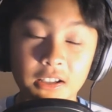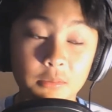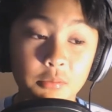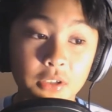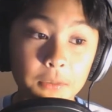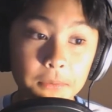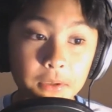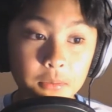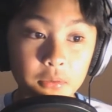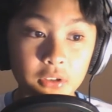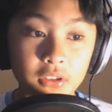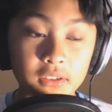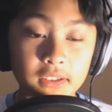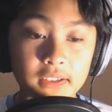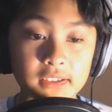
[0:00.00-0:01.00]
I probably
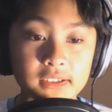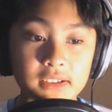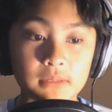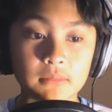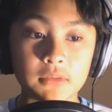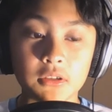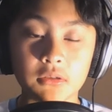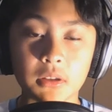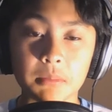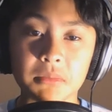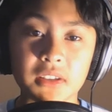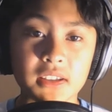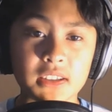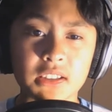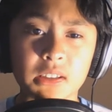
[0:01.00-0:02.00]
will get some new
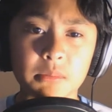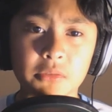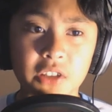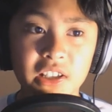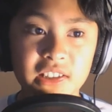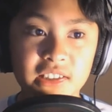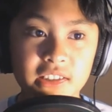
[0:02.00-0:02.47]
updates and upgrades